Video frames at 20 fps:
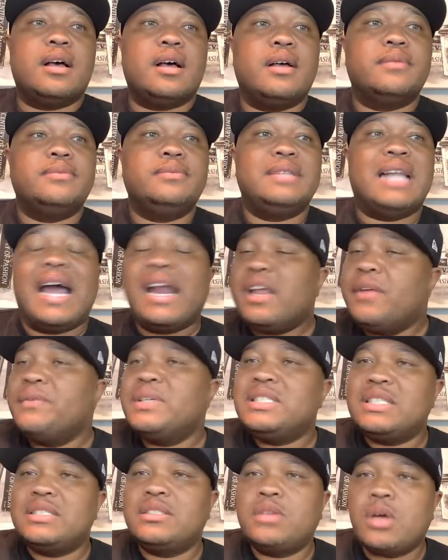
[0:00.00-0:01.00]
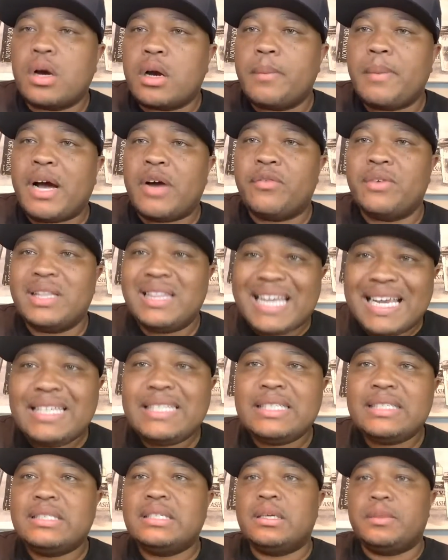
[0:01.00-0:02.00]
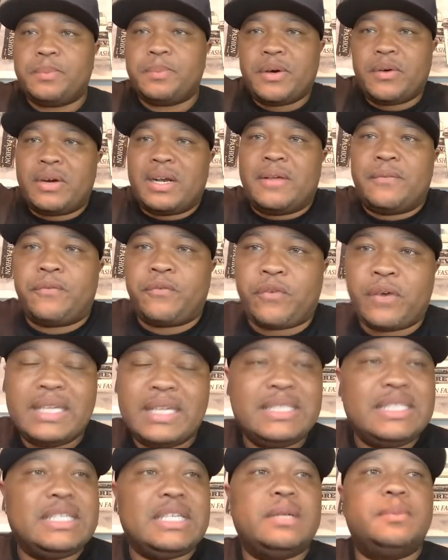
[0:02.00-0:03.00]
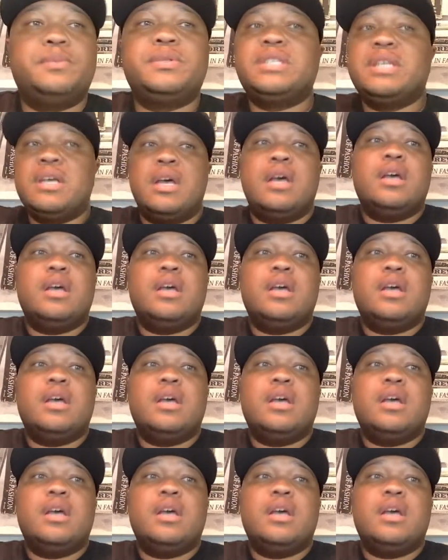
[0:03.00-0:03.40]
not even just talking about relationships, but when in friendships,